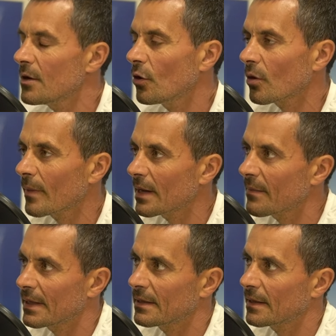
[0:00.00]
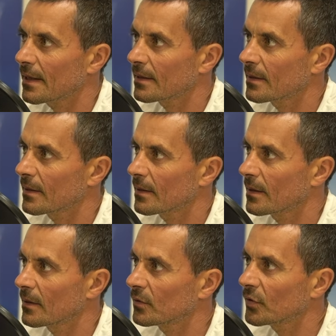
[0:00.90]
normally meditate
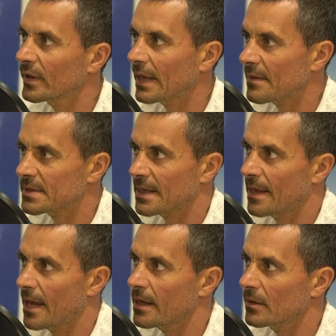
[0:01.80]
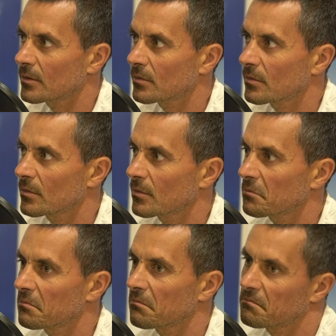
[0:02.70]
uh, three times a day
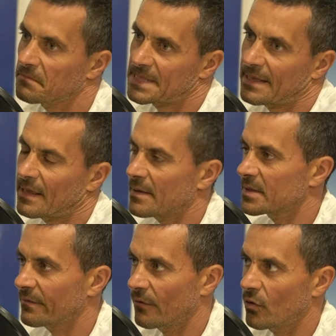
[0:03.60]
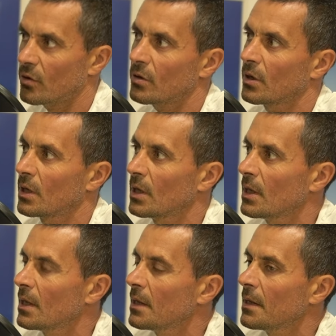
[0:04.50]
sometimes four,
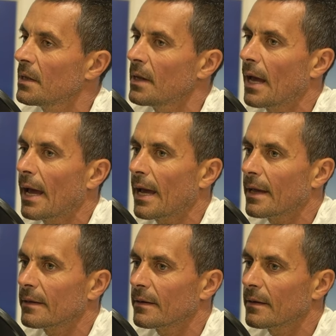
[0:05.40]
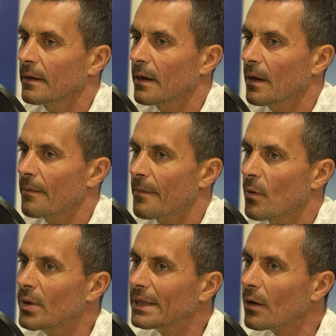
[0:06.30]
and uh,
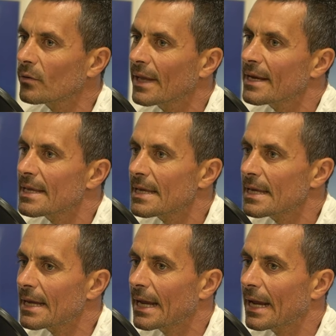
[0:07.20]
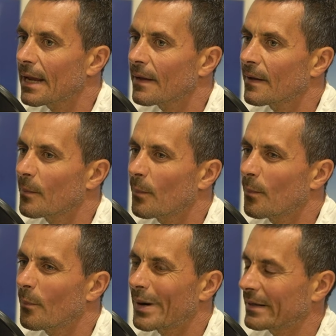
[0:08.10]
without any uh,
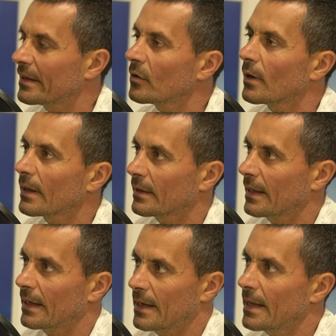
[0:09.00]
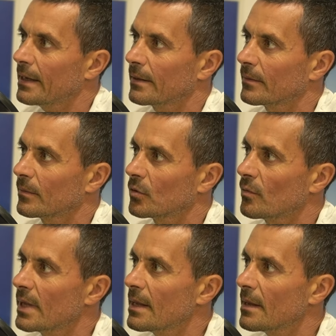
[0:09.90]
particular technique. To
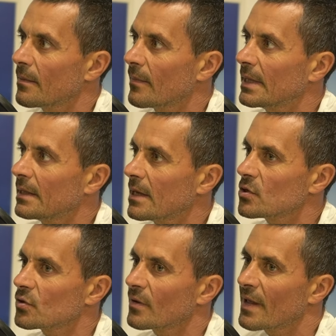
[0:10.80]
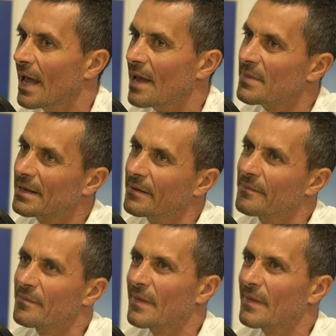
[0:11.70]
me, meditation, I mean,